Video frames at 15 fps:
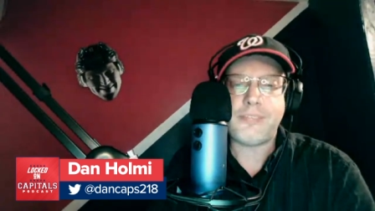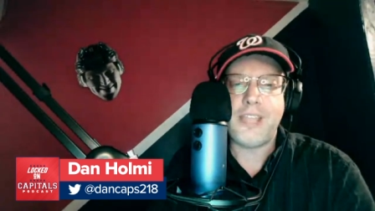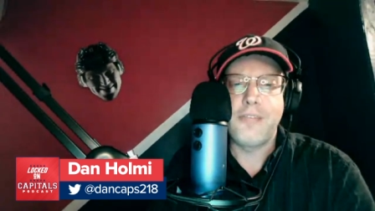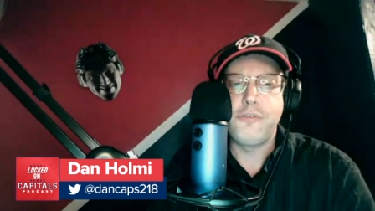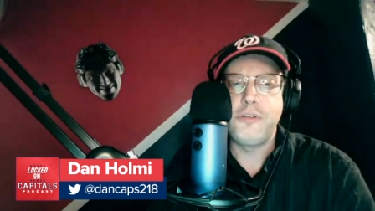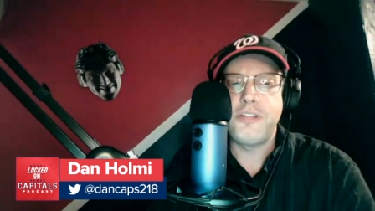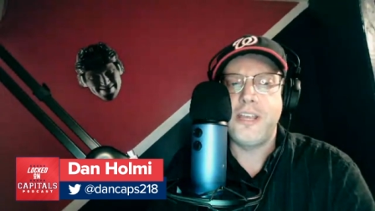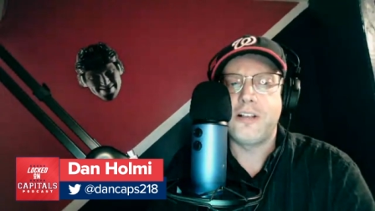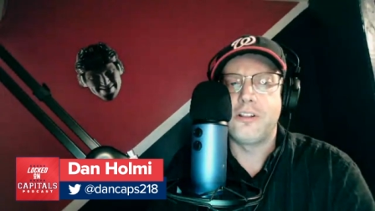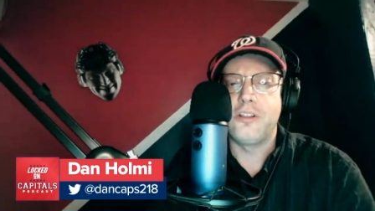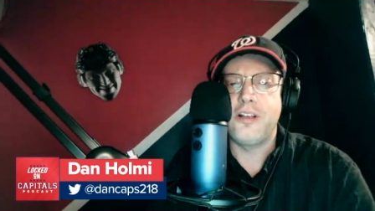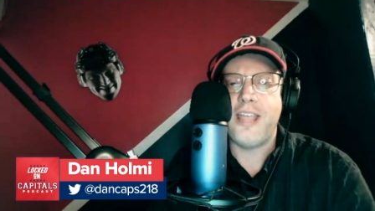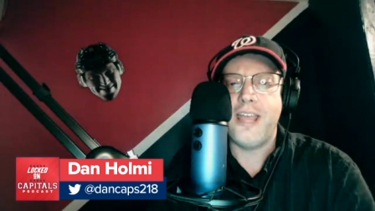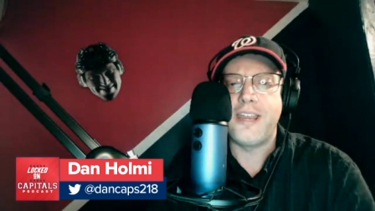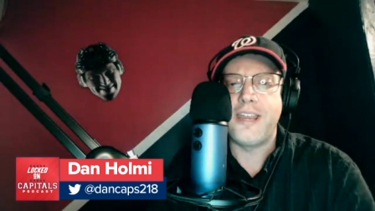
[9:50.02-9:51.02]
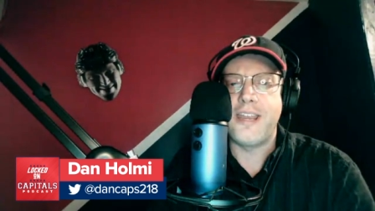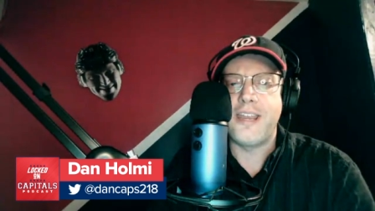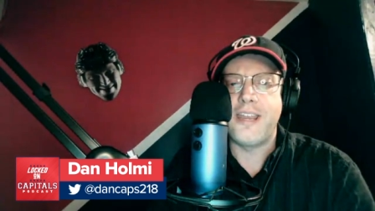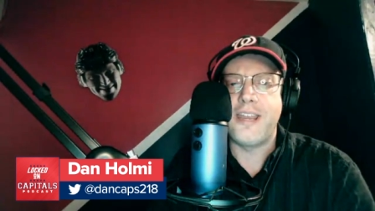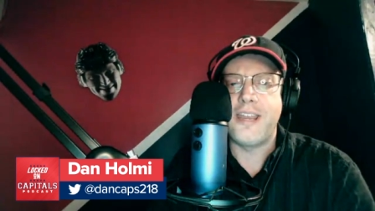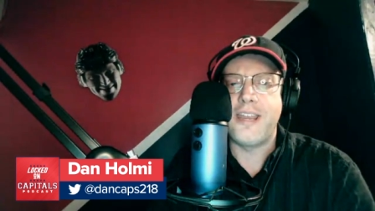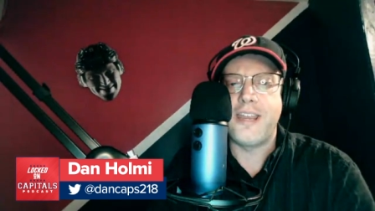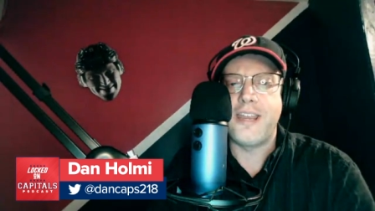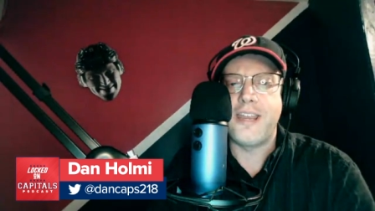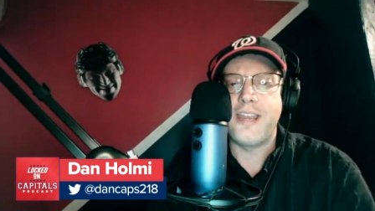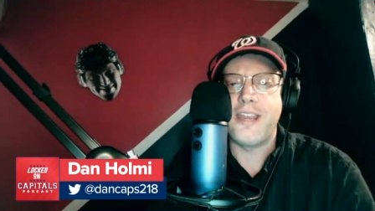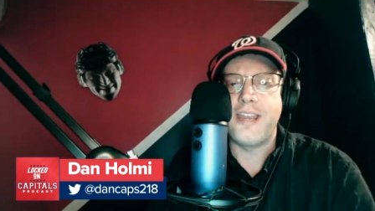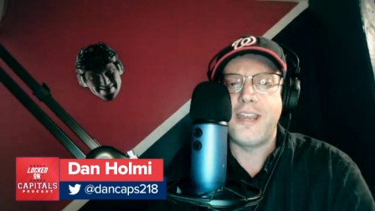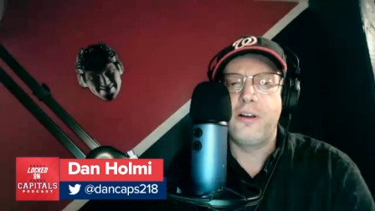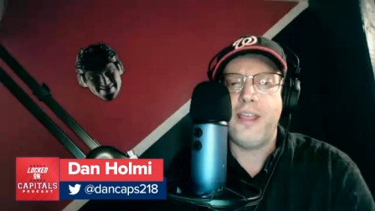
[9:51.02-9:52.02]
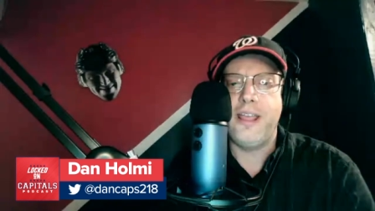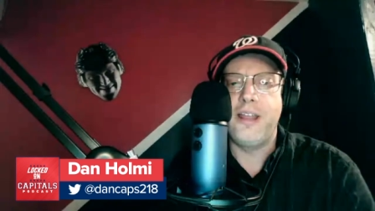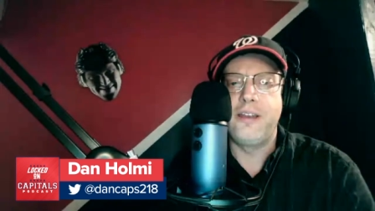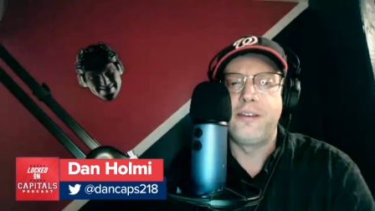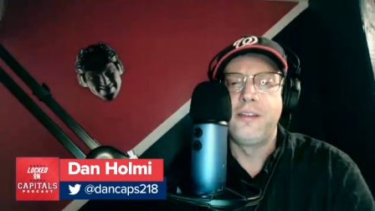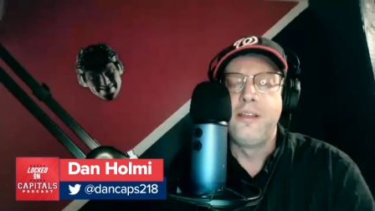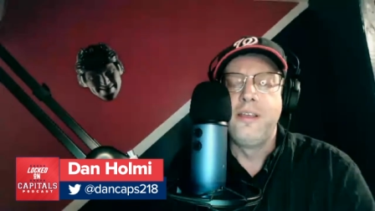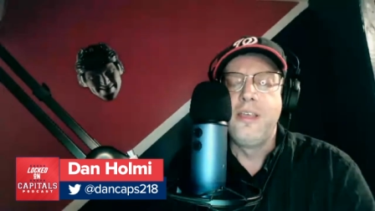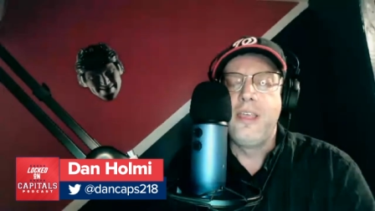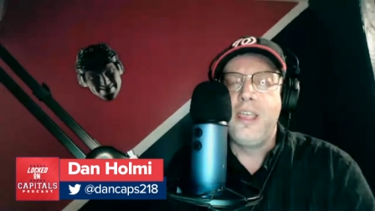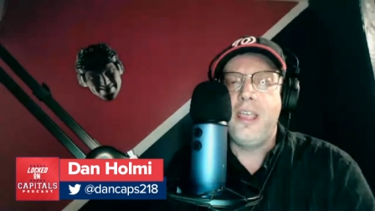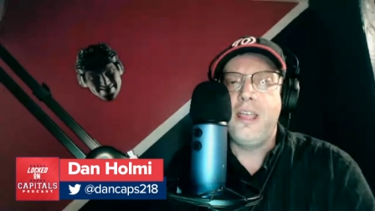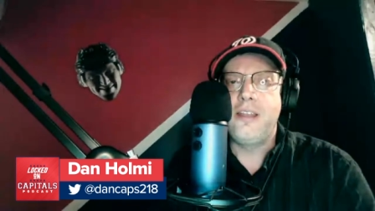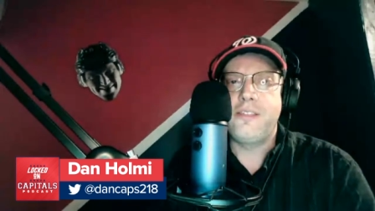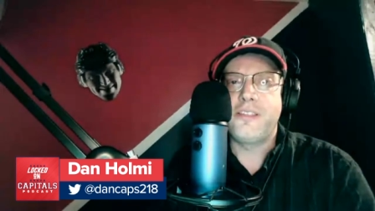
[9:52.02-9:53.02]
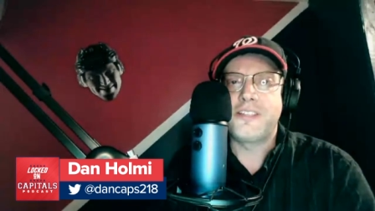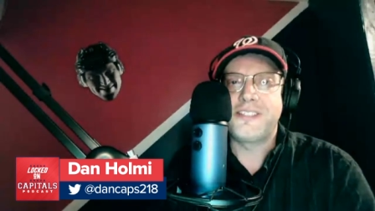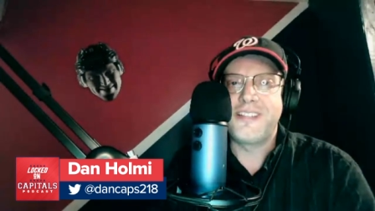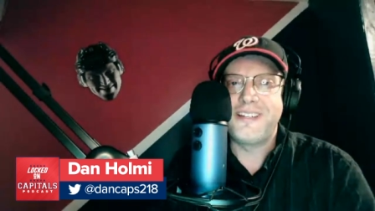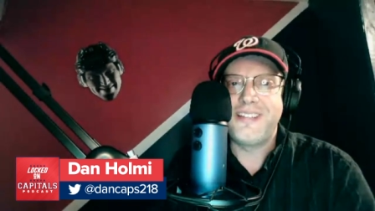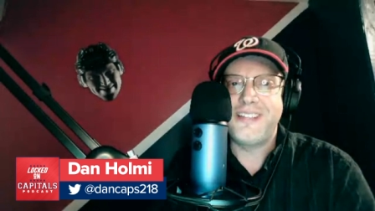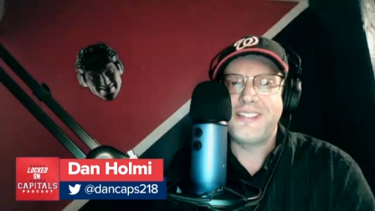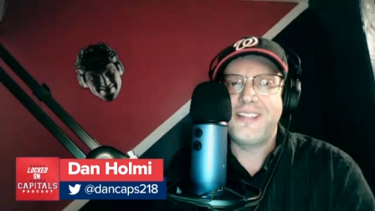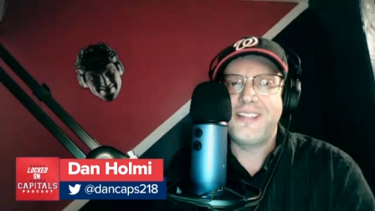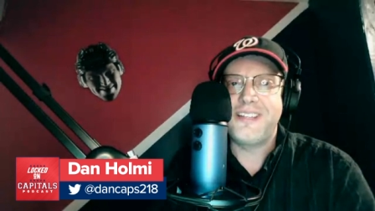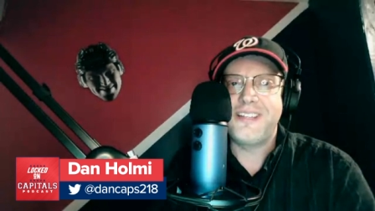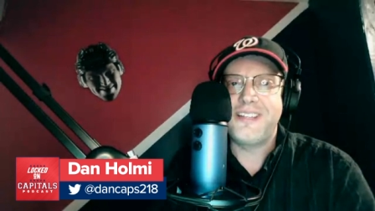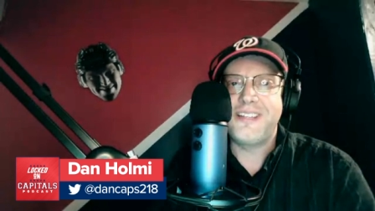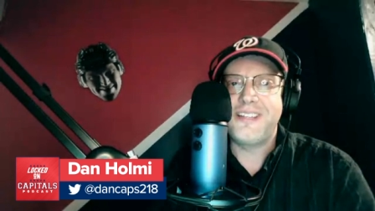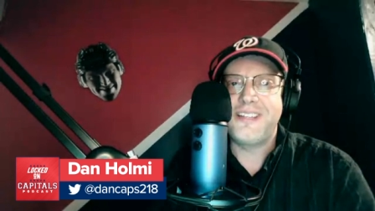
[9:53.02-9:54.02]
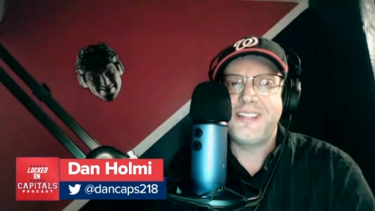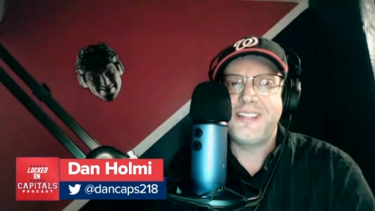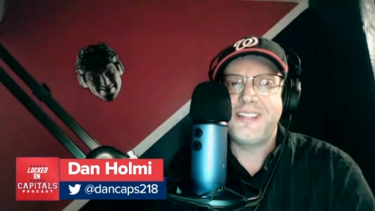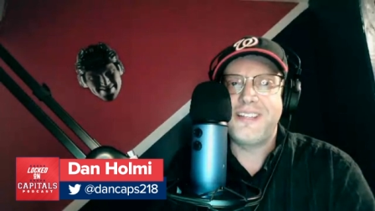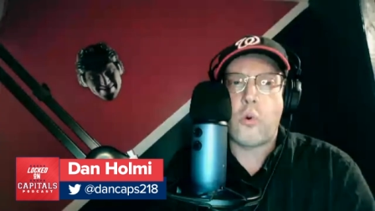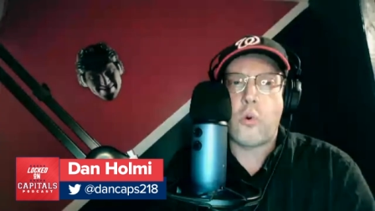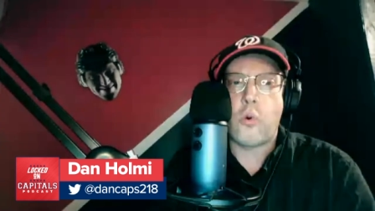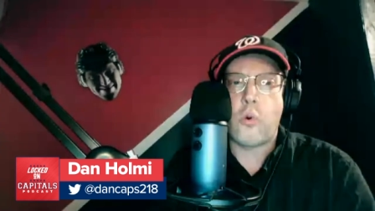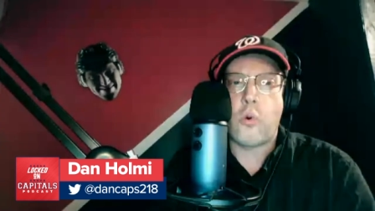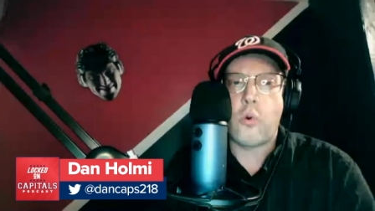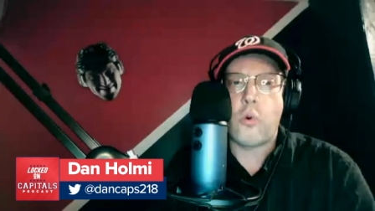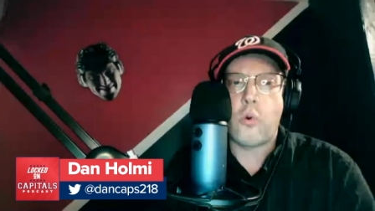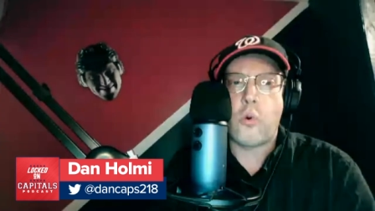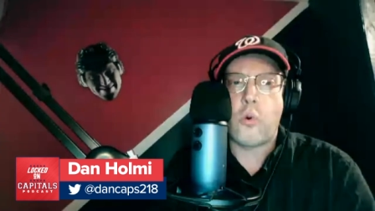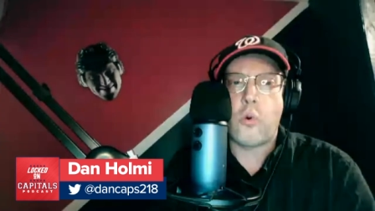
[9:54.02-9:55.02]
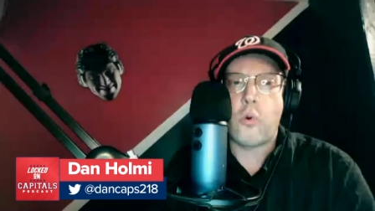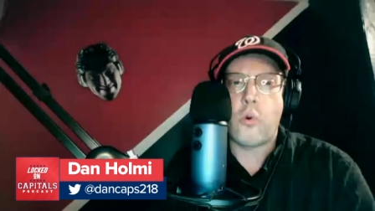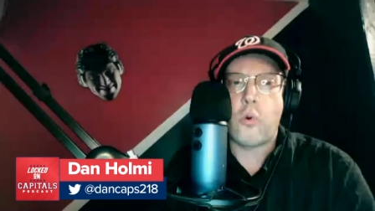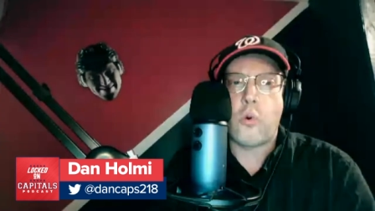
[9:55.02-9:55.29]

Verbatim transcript: If you take a look at his playing record and the statistics on quite sound.